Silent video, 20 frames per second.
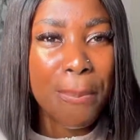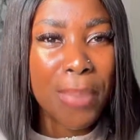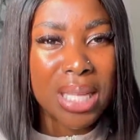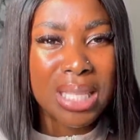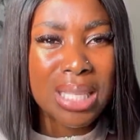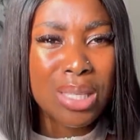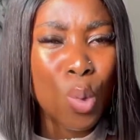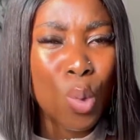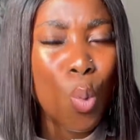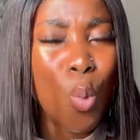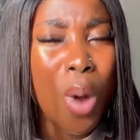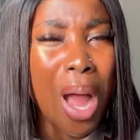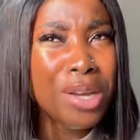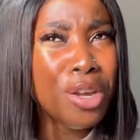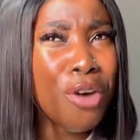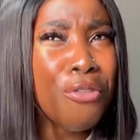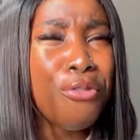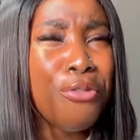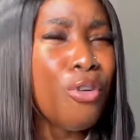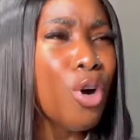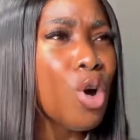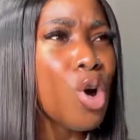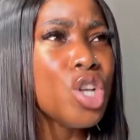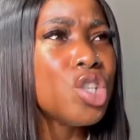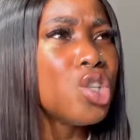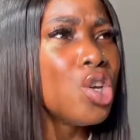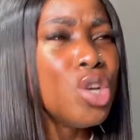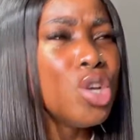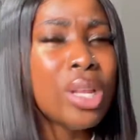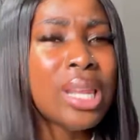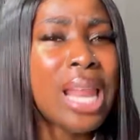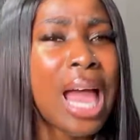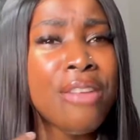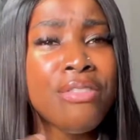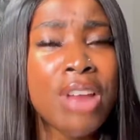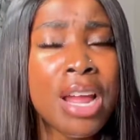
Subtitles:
person, why not focus on your life?